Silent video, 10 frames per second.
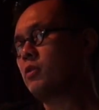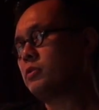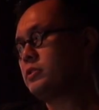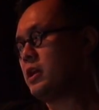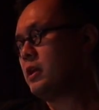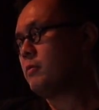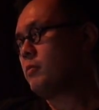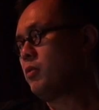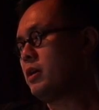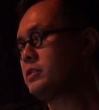there was a
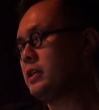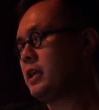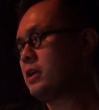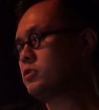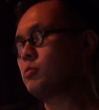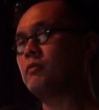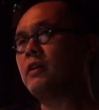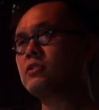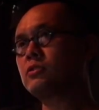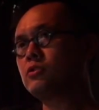prostate cancer
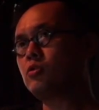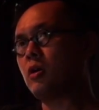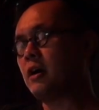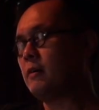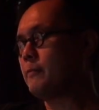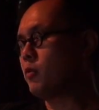prevention trial,